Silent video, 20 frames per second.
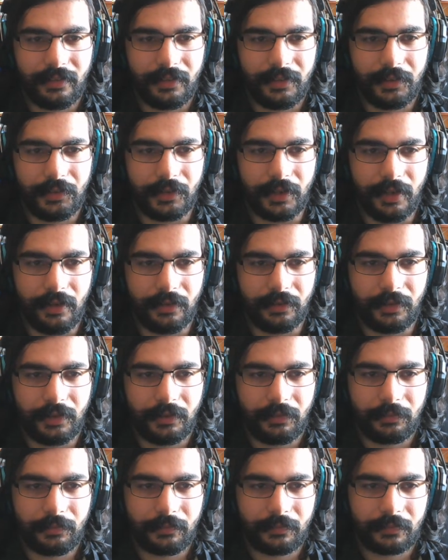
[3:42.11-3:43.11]
You don't?
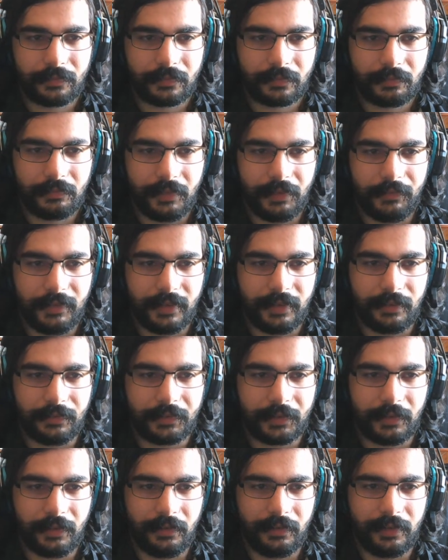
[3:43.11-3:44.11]
Even
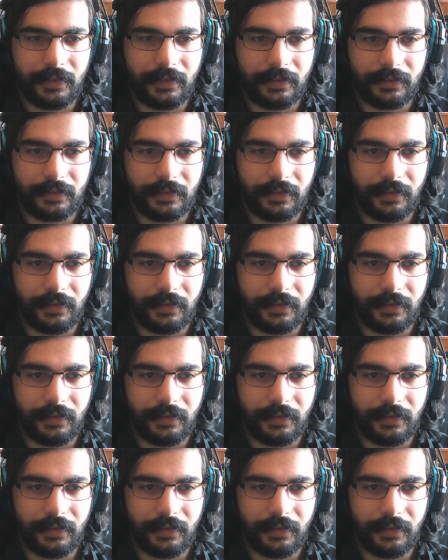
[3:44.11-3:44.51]
after all this,